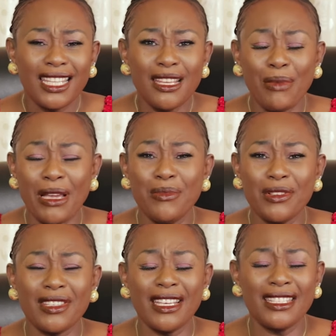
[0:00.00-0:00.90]
The Bible
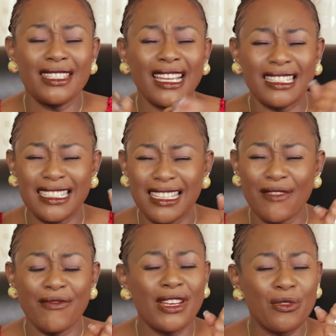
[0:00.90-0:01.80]
says that
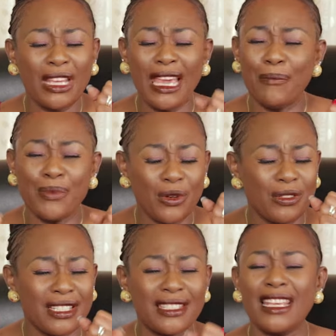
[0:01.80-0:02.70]
David kept
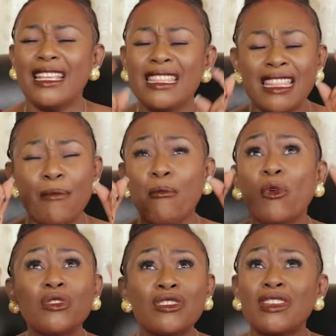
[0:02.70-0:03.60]
on saying the
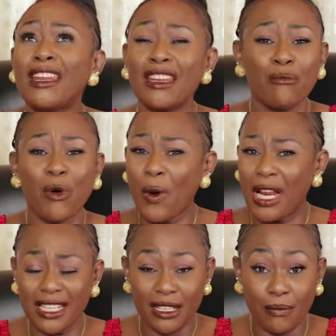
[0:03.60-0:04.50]
most terrible
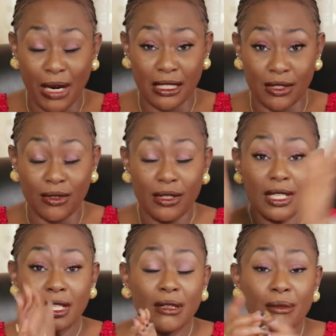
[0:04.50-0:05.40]
one in battle,
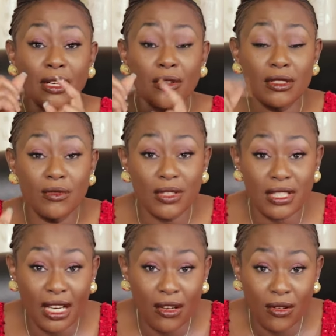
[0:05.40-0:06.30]
because he
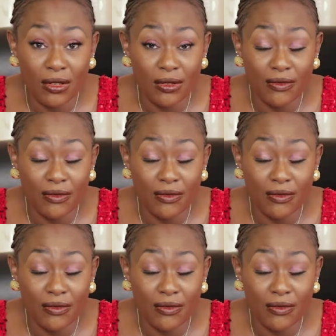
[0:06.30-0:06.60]
was a God